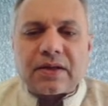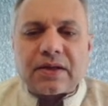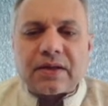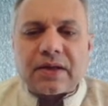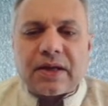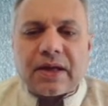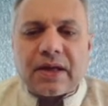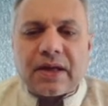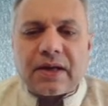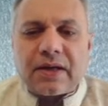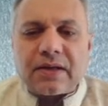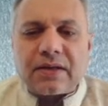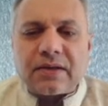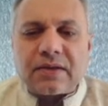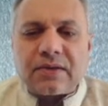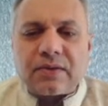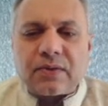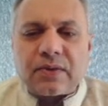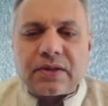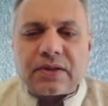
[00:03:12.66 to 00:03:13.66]
And
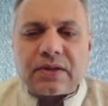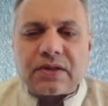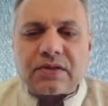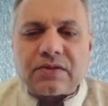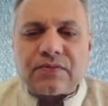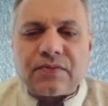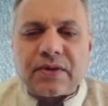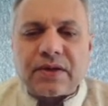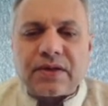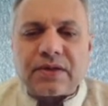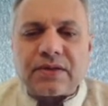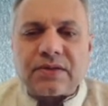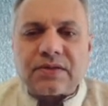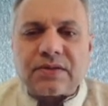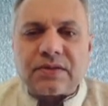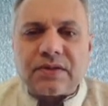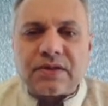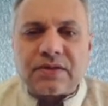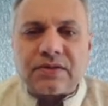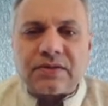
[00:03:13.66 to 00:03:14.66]
during this phase,
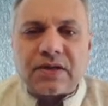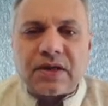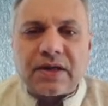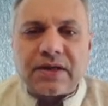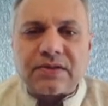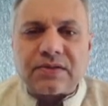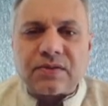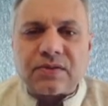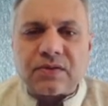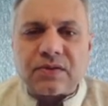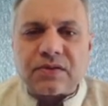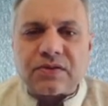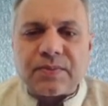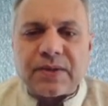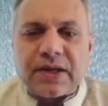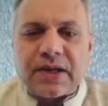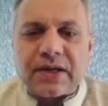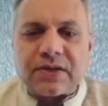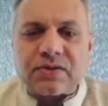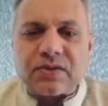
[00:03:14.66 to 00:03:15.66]
these guide souls
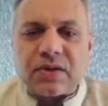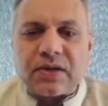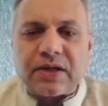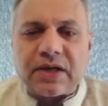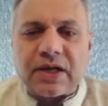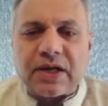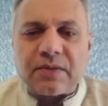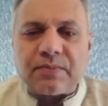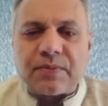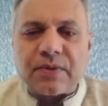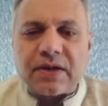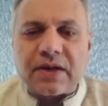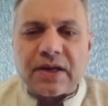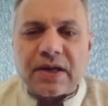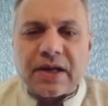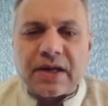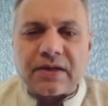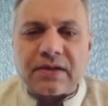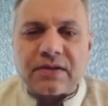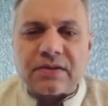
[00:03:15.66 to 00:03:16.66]
may actually help
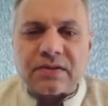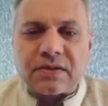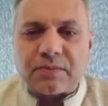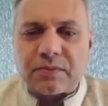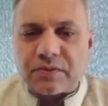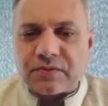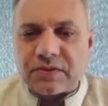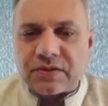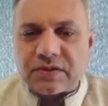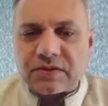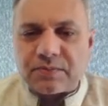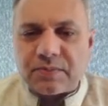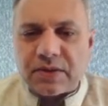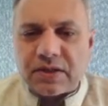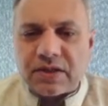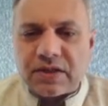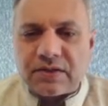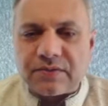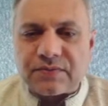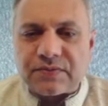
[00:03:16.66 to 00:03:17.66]
enact some of these
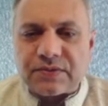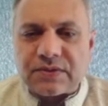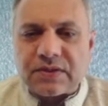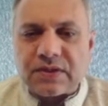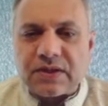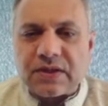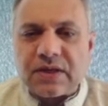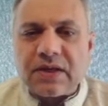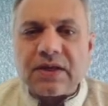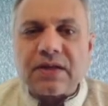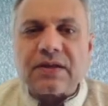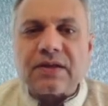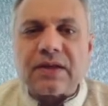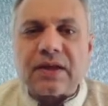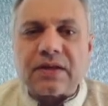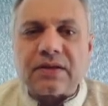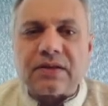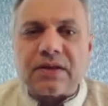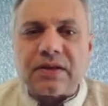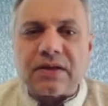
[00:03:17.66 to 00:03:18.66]
beliefs
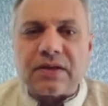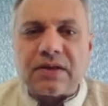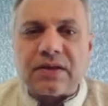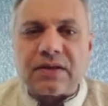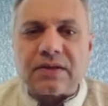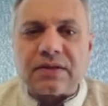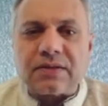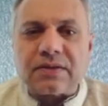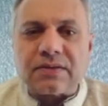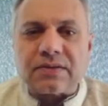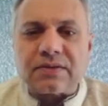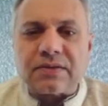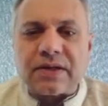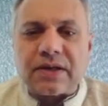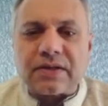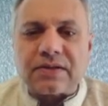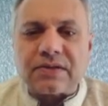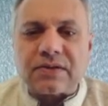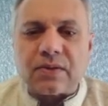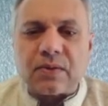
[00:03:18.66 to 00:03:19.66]
that the
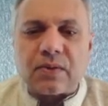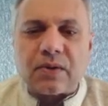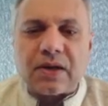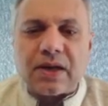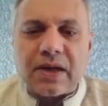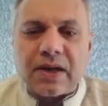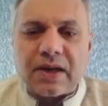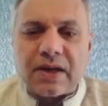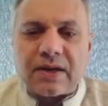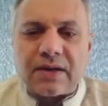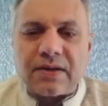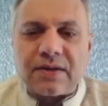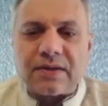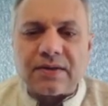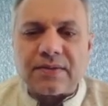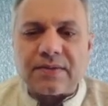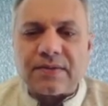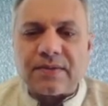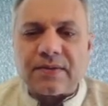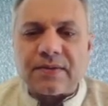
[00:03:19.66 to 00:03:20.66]
dead soul had.
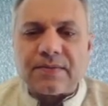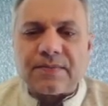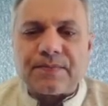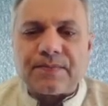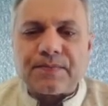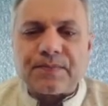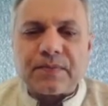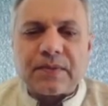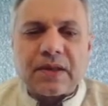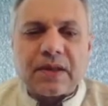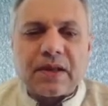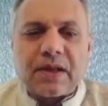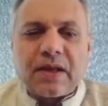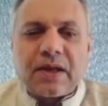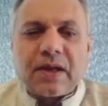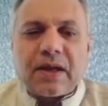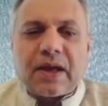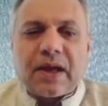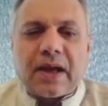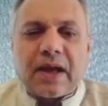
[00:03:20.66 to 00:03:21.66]

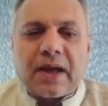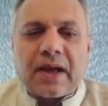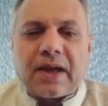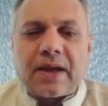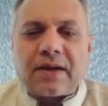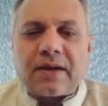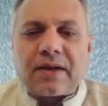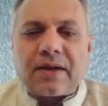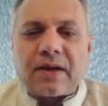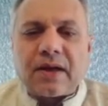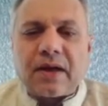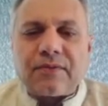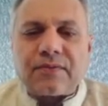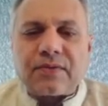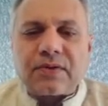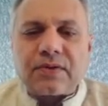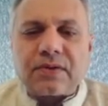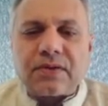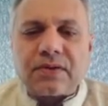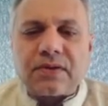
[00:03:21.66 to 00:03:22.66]
And
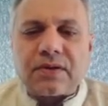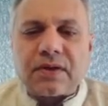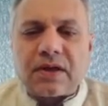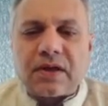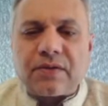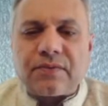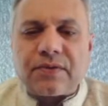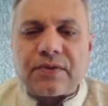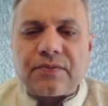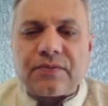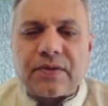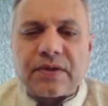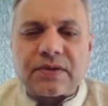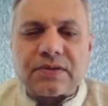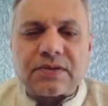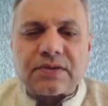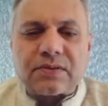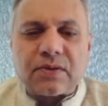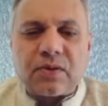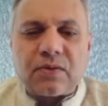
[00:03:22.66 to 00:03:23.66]
after the recovery phase
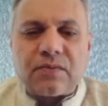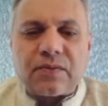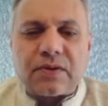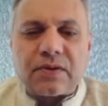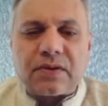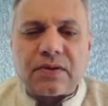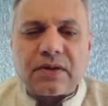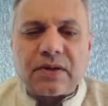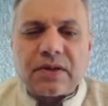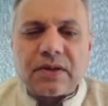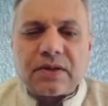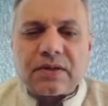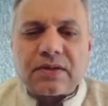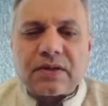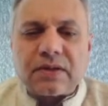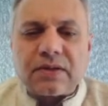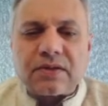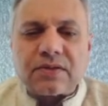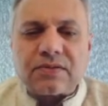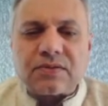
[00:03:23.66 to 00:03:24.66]
is over,
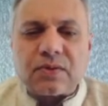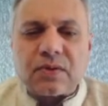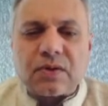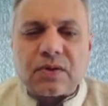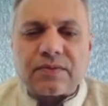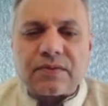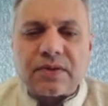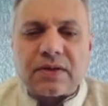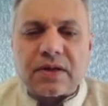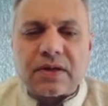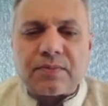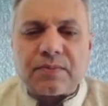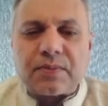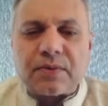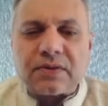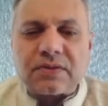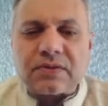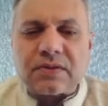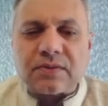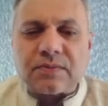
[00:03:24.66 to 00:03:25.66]
then the soul of the dead
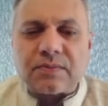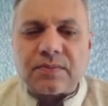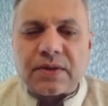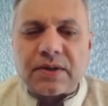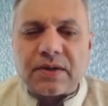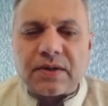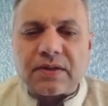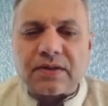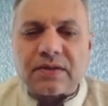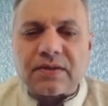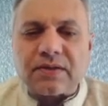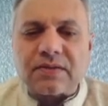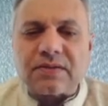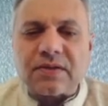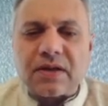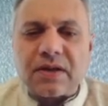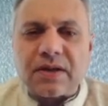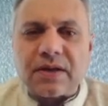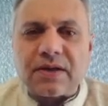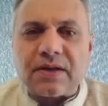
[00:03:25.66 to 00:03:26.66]
person may then
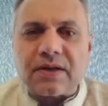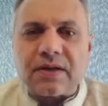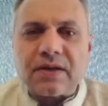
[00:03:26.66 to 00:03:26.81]
decide